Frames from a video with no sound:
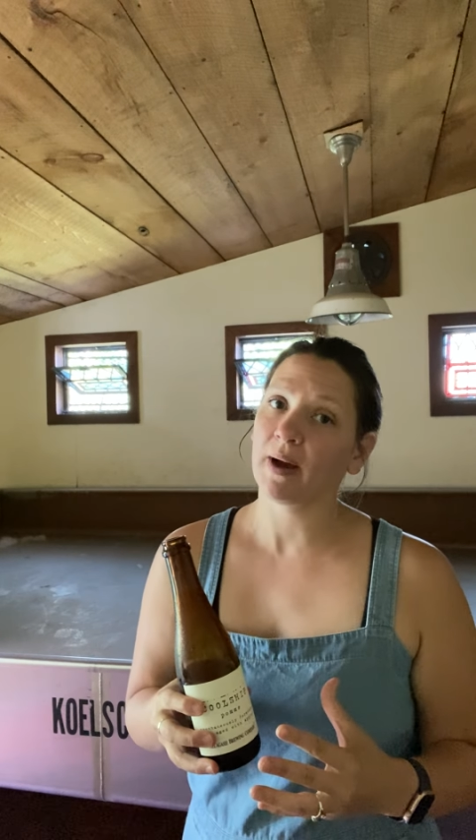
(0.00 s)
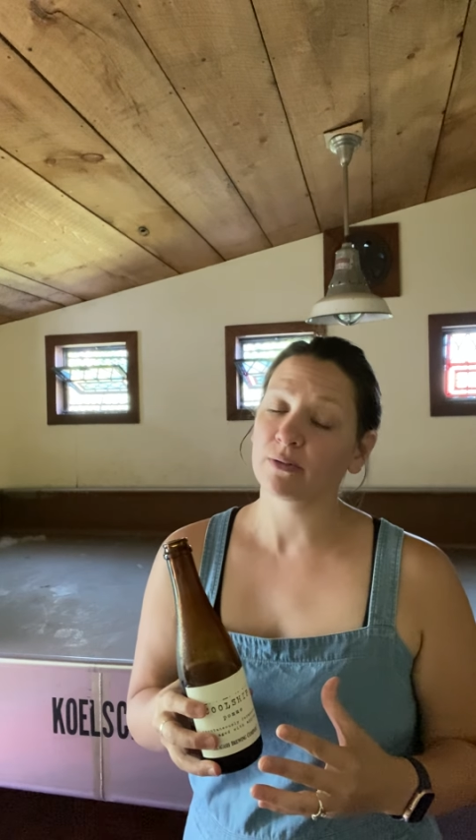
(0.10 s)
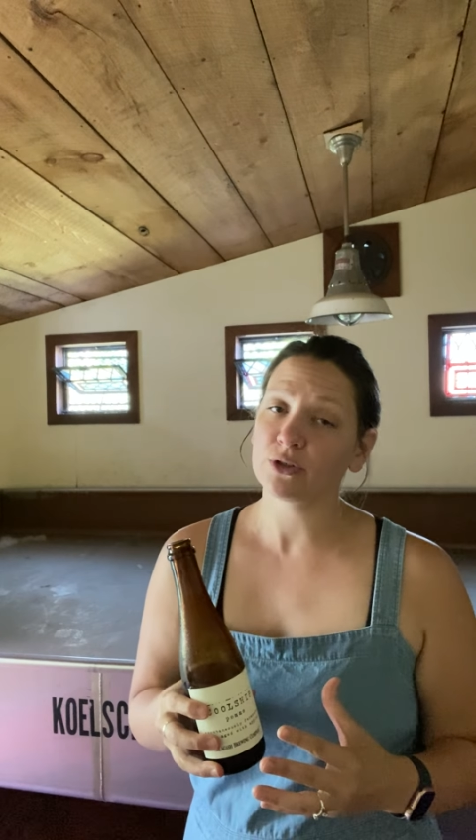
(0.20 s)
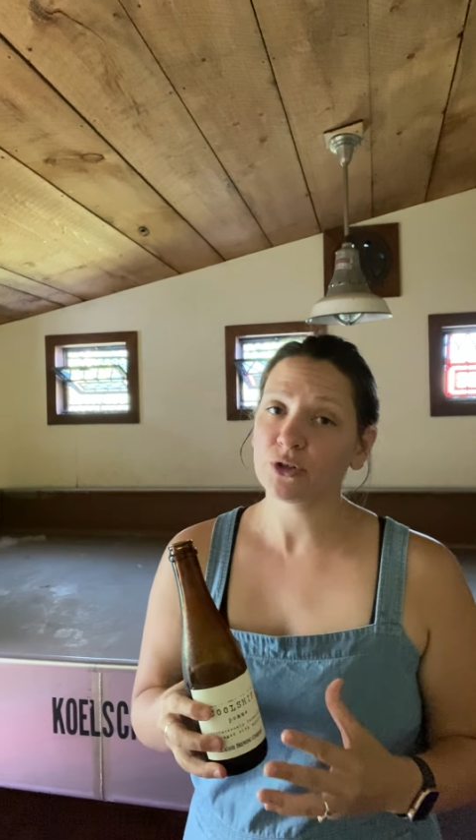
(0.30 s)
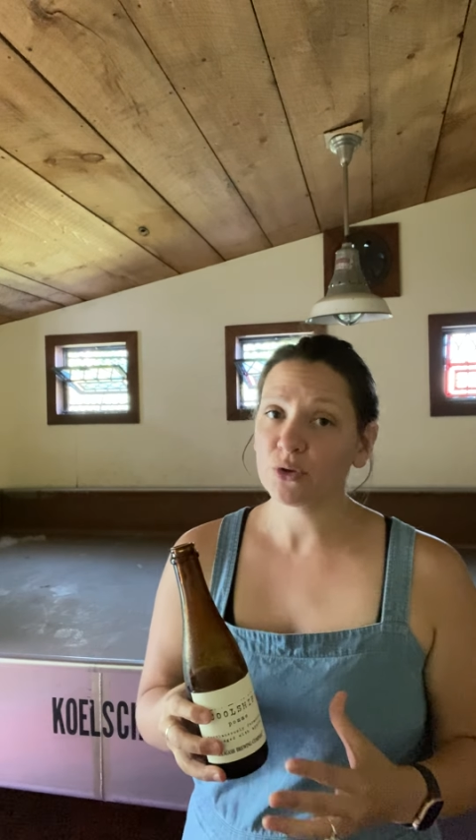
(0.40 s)

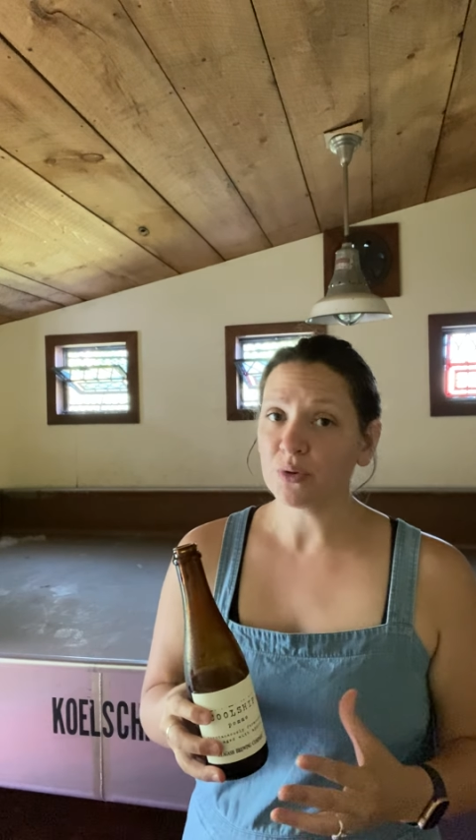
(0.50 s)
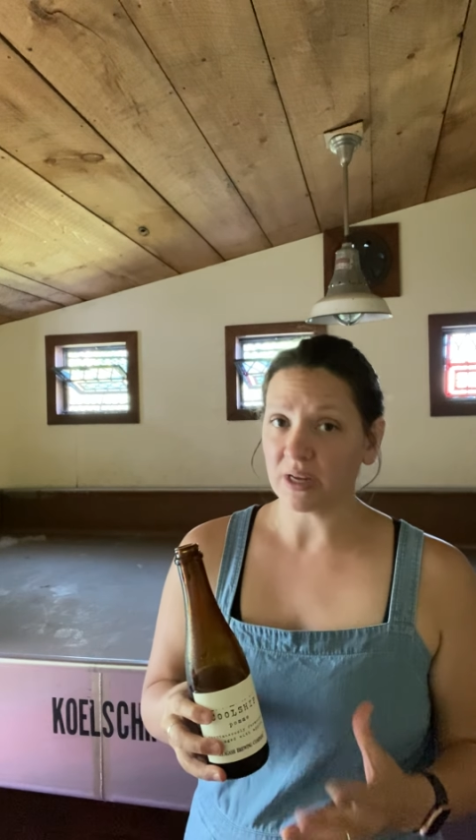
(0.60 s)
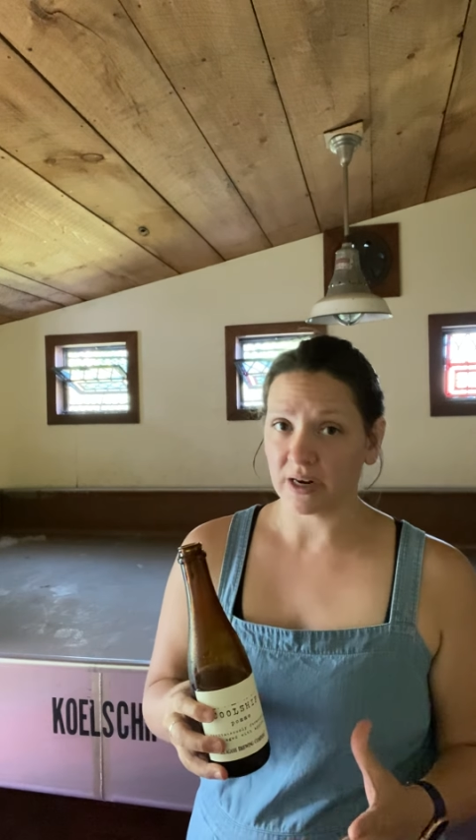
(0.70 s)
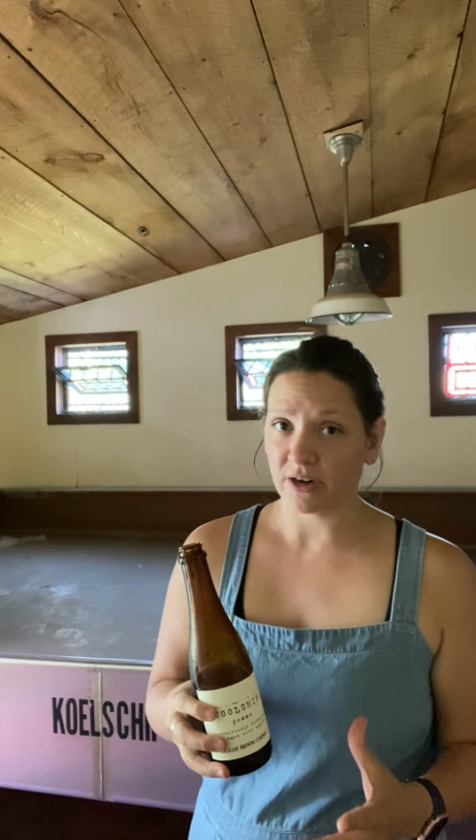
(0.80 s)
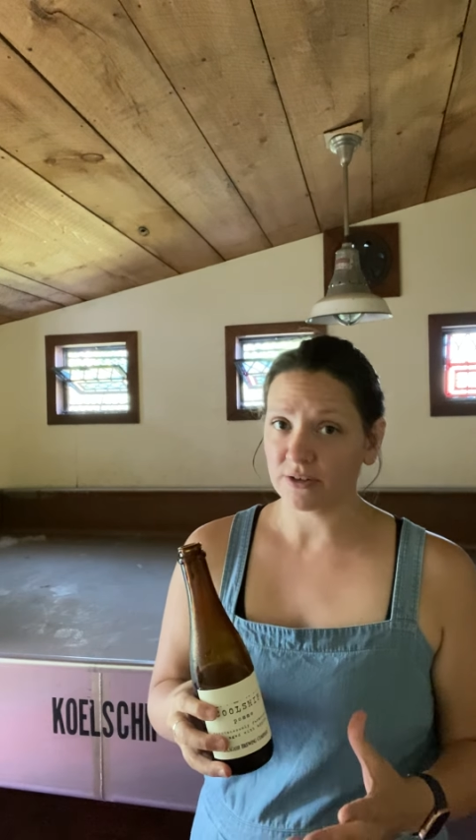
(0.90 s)
about 2
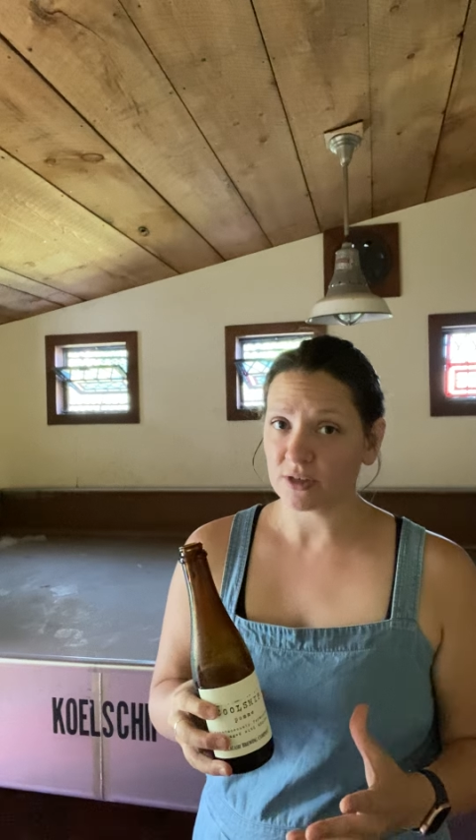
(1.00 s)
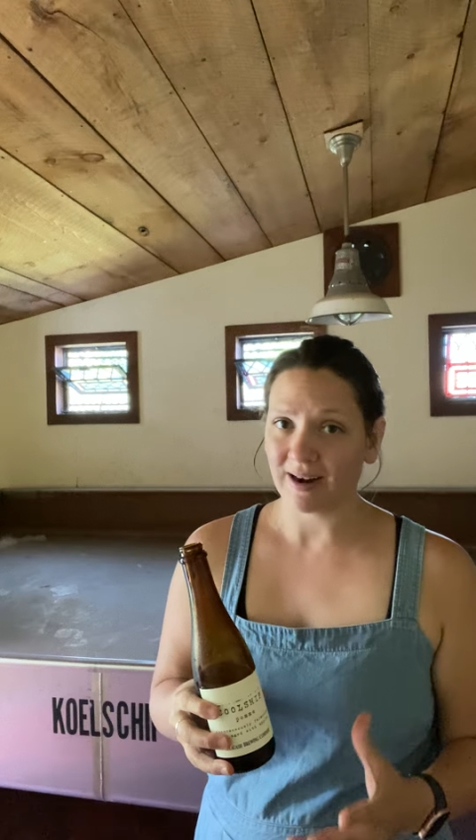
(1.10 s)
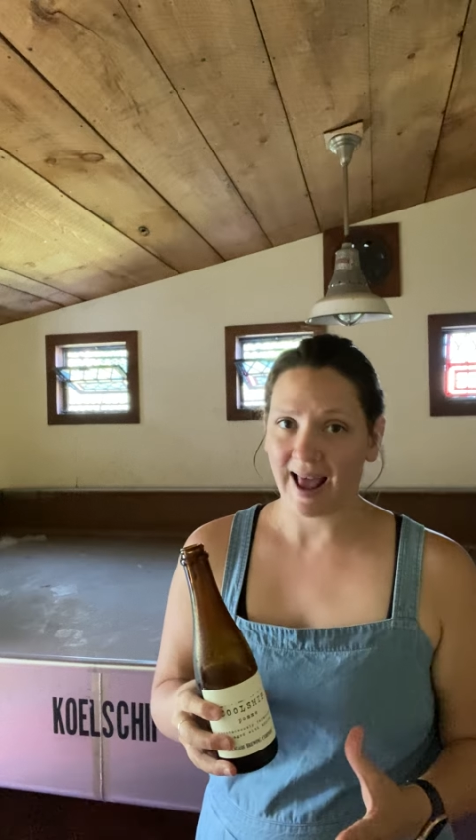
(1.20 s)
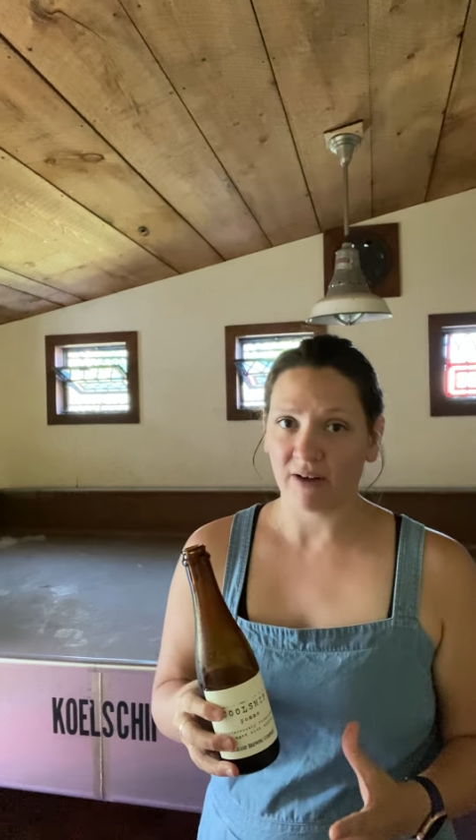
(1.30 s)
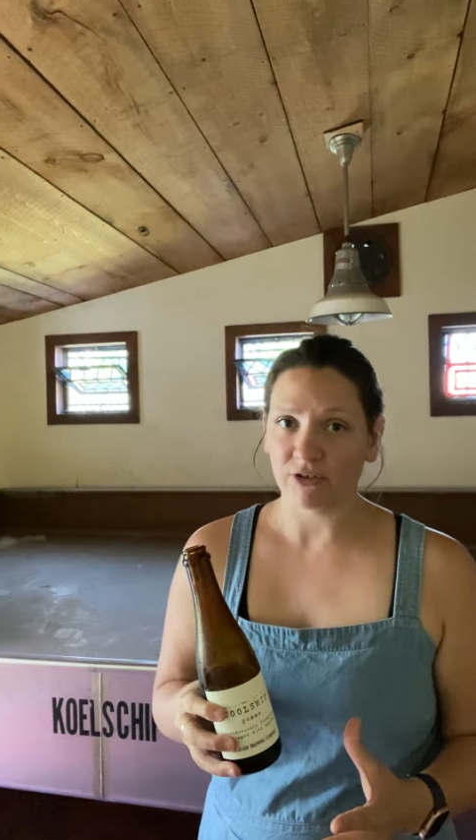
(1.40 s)
years
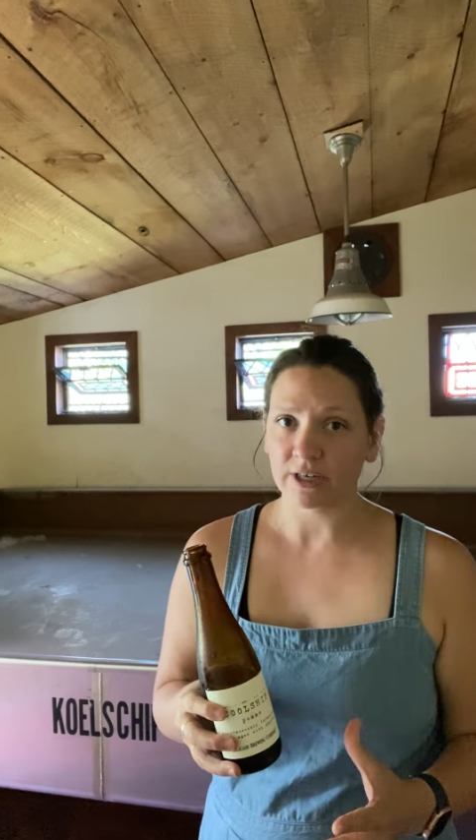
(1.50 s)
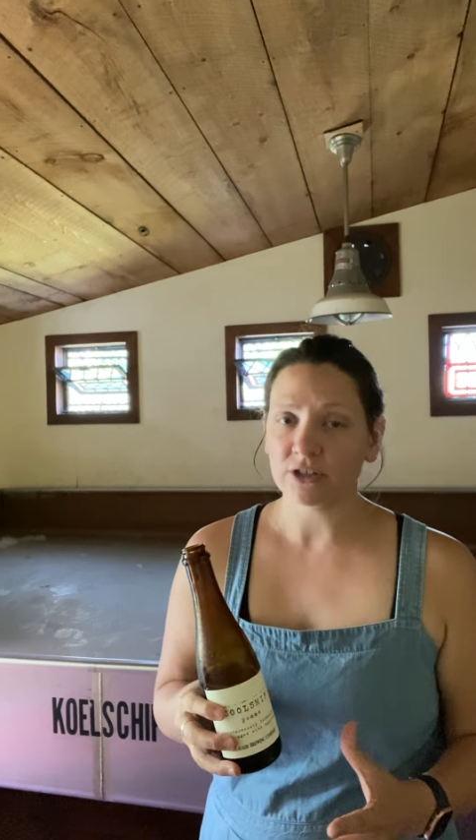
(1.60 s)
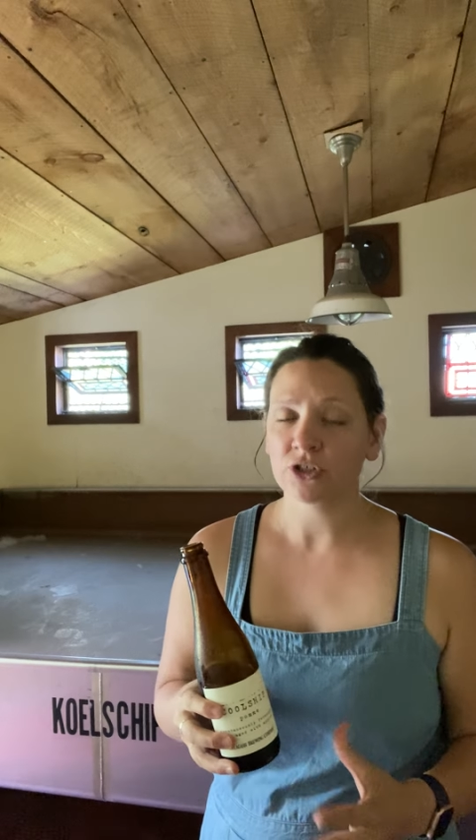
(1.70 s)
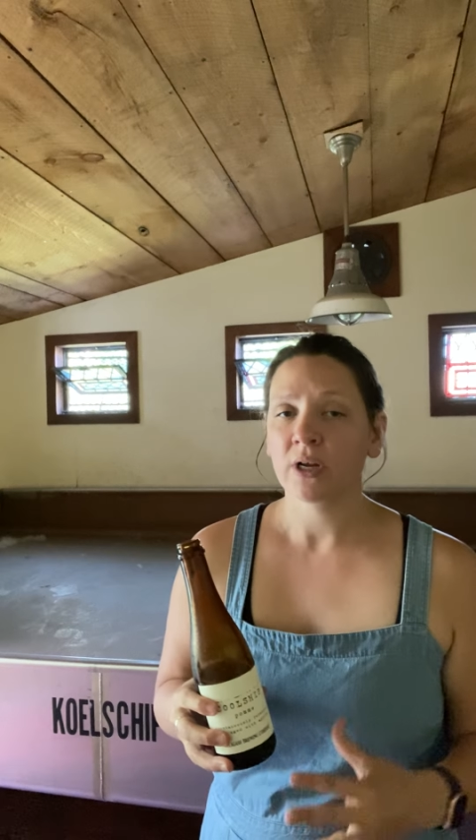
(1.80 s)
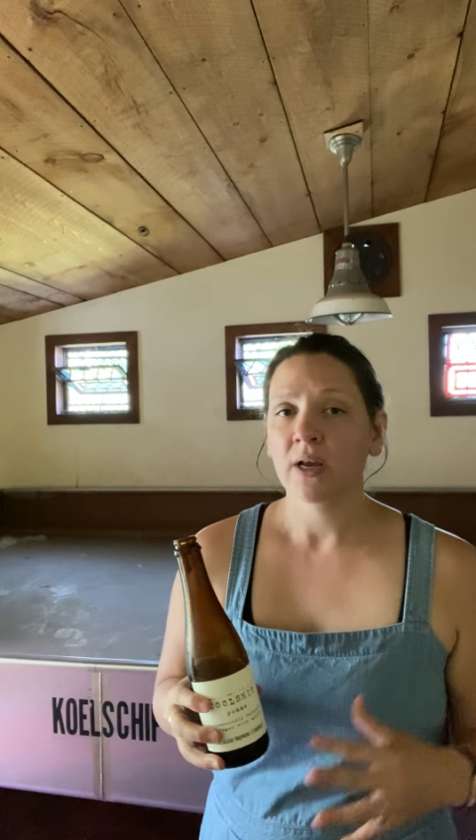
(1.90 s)
on
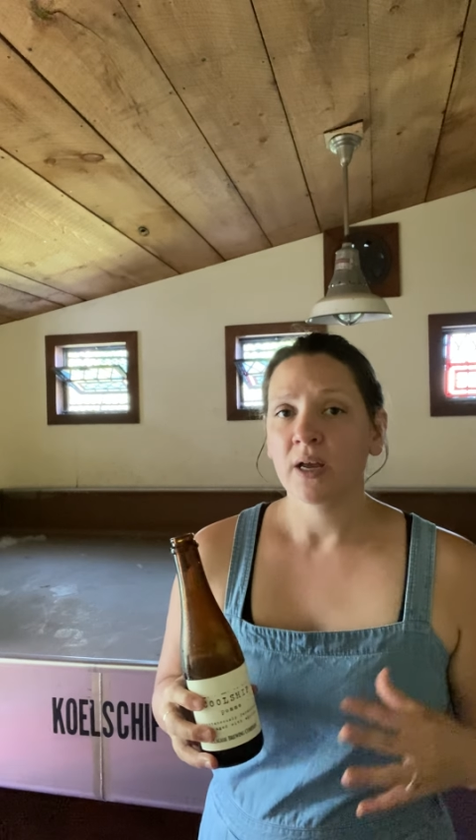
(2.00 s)
average,